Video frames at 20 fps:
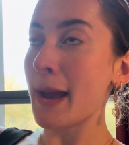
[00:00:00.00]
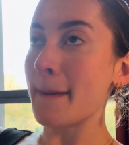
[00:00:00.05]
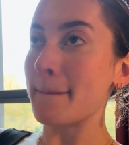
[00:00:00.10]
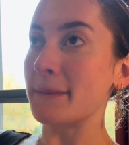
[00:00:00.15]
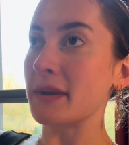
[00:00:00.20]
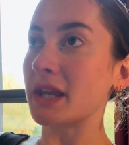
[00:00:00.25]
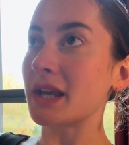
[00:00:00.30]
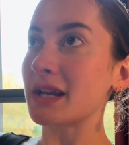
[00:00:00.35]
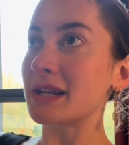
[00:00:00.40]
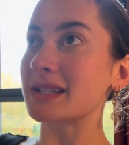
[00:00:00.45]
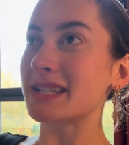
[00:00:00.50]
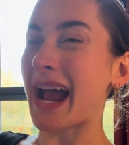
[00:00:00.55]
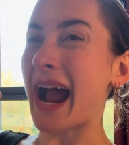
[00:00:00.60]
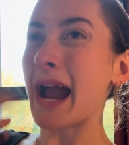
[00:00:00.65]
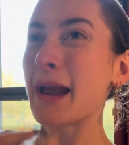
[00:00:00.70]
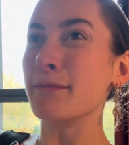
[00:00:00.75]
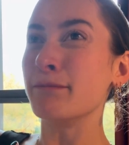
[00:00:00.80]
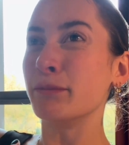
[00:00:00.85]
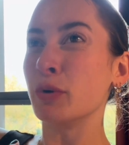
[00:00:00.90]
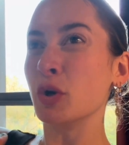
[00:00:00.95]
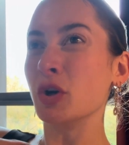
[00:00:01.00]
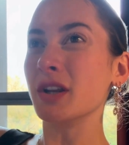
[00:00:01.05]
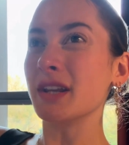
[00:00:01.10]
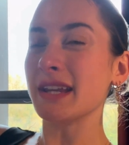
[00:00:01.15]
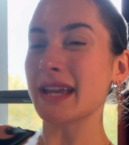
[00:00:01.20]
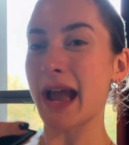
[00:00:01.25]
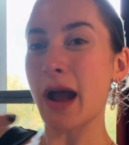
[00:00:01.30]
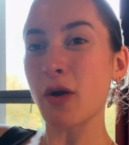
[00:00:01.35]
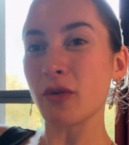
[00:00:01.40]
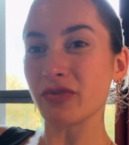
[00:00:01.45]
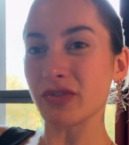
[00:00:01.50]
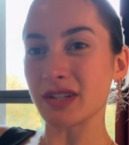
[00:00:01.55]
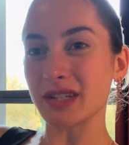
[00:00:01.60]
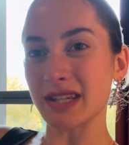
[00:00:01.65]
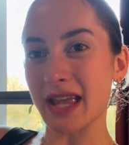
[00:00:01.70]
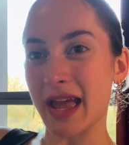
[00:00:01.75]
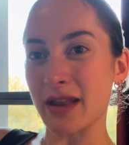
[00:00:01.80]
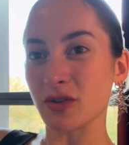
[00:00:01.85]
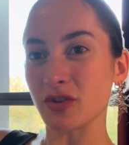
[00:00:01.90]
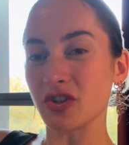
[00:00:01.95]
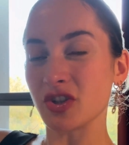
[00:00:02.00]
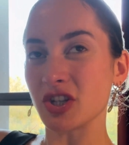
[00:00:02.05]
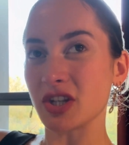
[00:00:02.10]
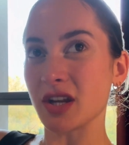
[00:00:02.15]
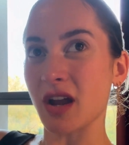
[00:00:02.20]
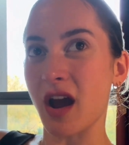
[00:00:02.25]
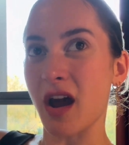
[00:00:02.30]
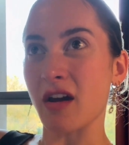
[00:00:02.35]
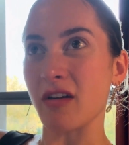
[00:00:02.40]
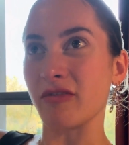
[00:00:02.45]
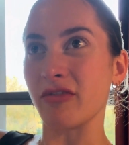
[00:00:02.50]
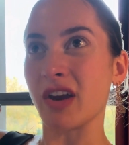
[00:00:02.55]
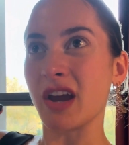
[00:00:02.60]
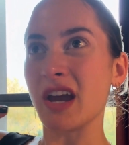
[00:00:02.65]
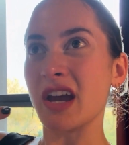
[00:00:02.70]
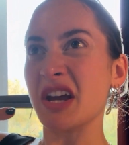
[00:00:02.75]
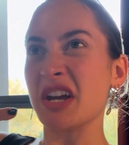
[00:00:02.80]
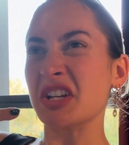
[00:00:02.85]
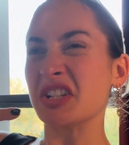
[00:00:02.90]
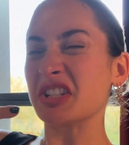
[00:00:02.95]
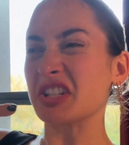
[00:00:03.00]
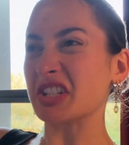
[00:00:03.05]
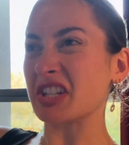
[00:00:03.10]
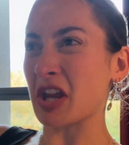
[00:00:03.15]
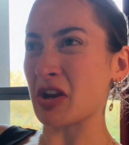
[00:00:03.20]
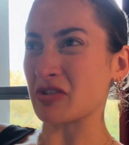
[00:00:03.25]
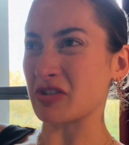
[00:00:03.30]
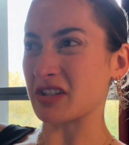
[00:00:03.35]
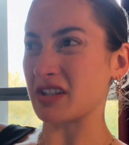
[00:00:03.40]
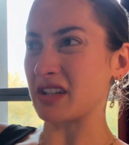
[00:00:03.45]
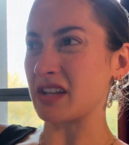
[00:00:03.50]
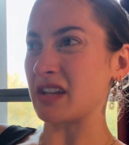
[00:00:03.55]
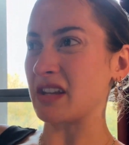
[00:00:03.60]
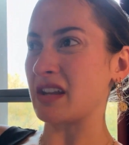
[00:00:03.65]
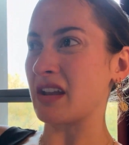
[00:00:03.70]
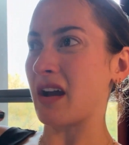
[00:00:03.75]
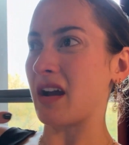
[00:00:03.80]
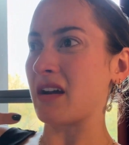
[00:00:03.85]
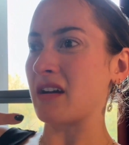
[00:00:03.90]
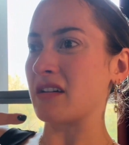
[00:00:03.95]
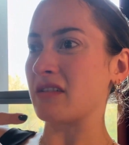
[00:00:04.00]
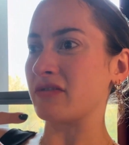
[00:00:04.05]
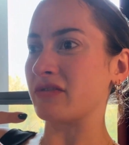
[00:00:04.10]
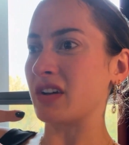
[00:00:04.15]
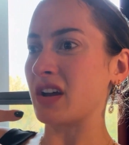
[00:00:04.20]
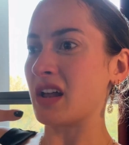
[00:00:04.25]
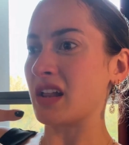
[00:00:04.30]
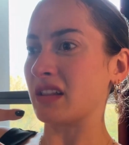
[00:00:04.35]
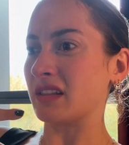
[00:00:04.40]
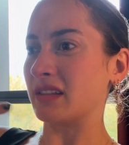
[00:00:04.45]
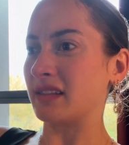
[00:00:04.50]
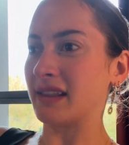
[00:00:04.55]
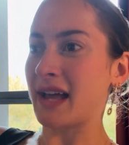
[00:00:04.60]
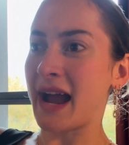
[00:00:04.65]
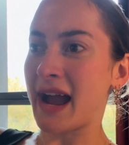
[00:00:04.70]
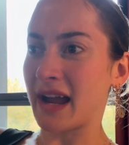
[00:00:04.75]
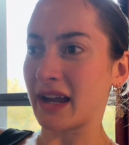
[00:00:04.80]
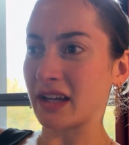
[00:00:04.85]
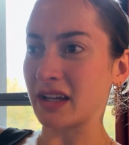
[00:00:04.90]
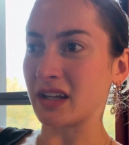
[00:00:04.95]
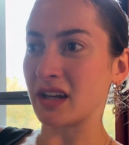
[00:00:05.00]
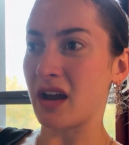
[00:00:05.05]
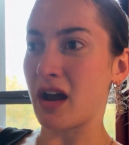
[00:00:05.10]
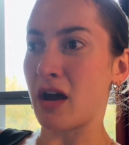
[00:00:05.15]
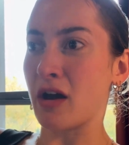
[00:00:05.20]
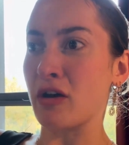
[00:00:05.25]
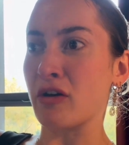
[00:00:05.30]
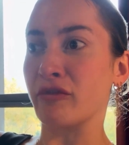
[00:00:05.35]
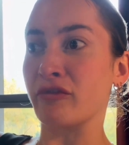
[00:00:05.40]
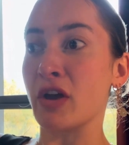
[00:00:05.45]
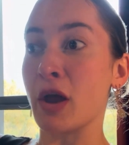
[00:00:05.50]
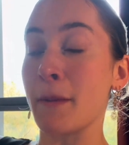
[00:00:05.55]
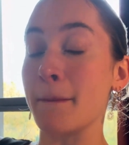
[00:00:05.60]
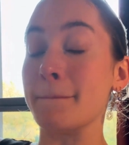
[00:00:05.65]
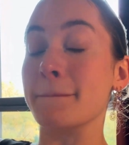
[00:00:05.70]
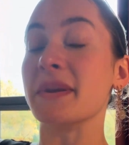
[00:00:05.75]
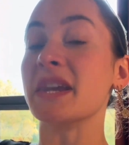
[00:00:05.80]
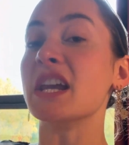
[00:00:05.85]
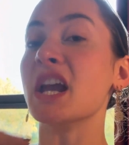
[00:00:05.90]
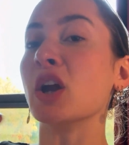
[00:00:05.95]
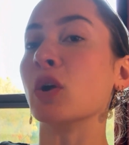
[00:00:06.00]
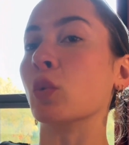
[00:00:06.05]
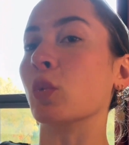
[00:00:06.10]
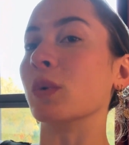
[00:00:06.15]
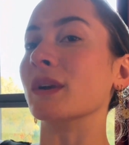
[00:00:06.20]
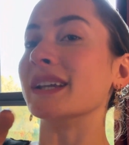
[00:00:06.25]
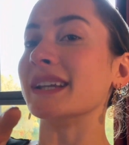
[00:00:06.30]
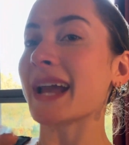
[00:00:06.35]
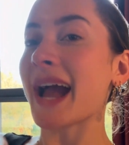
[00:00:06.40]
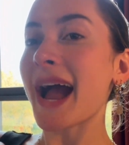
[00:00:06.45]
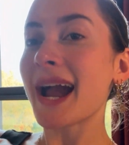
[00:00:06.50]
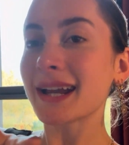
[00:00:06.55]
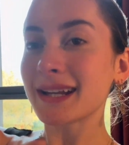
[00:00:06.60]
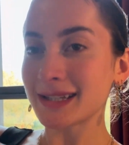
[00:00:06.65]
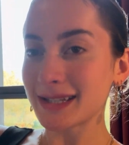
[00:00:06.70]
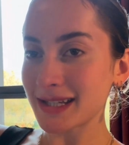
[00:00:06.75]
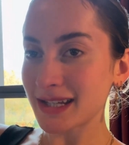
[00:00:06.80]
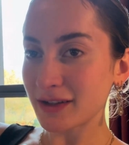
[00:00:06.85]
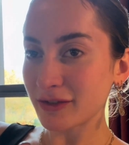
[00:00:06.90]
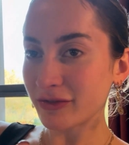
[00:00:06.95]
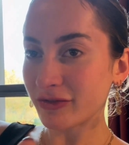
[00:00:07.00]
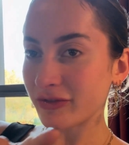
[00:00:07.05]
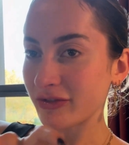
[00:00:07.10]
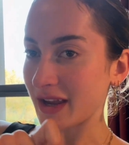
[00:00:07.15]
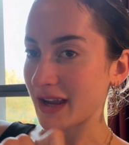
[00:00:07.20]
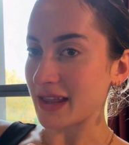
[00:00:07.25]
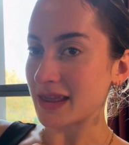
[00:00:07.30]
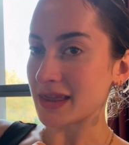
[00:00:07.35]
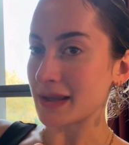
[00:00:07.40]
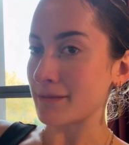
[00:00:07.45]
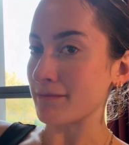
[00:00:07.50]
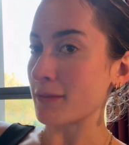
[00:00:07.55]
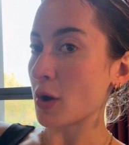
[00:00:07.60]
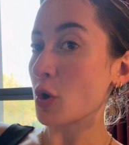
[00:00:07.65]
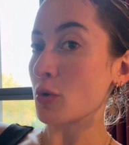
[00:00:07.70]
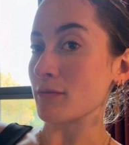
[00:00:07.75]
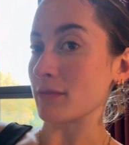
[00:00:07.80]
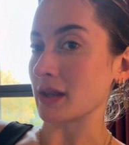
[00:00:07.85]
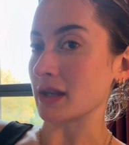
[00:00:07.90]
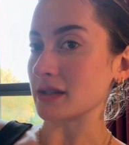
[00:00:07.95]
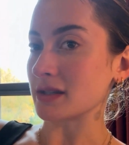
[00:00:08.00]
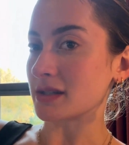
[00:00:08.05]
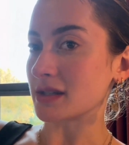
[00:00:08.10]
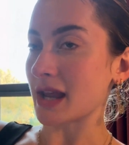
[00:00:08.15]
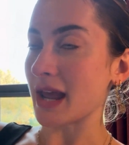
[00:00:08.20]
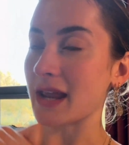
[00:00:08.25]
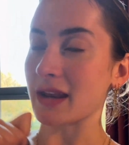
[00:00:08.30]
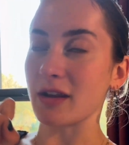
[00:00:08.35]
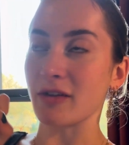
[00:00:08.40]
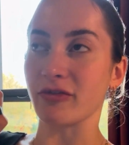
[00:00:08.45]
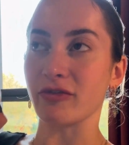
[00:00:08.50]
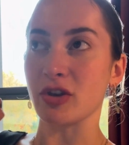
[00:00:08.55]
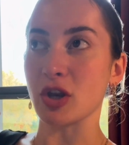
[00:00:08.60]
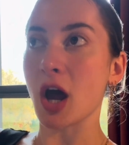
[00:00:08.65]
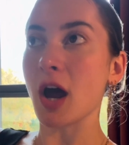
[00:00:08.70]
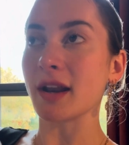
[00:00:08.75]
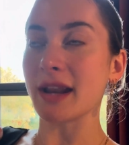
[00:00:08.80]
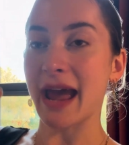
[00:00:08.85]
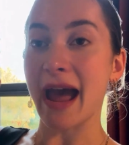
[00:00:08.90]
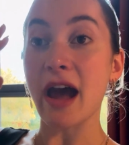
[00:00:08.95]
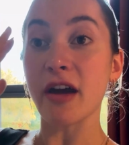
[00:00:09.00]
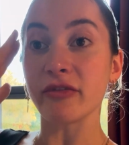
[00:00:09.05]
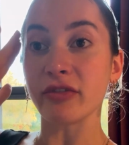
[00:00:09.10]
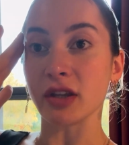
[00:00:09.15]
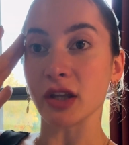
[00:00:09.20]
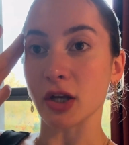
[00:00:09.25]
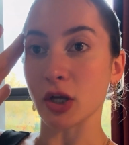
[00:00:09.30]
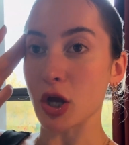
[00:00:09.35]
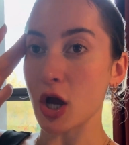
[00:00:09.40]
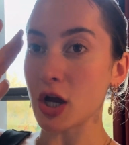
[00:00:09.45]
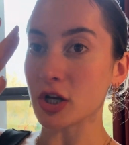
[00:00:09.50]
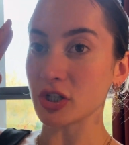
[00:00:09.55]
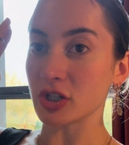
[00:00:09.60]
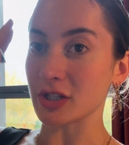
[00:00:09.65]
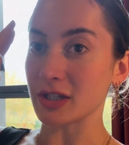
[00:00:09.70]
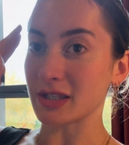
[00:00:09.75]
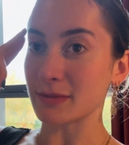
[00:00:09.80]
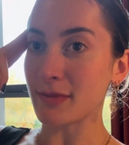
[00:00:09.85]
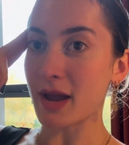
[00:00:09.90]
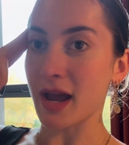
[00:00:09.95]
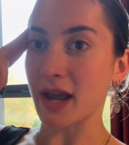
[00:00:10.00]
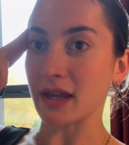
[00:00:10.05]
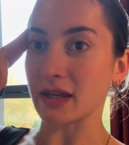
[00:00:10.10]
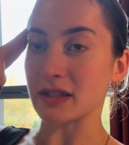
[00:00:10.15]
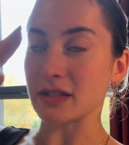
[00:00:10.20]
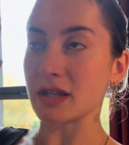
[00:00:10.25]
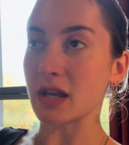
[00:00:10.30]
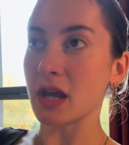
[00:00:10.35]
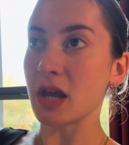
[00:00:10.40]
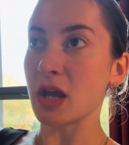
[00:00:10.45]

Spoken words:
because I'm putting out this energy of scarcity, of lack, of being reactive in the moment, and of not having a conscious mind.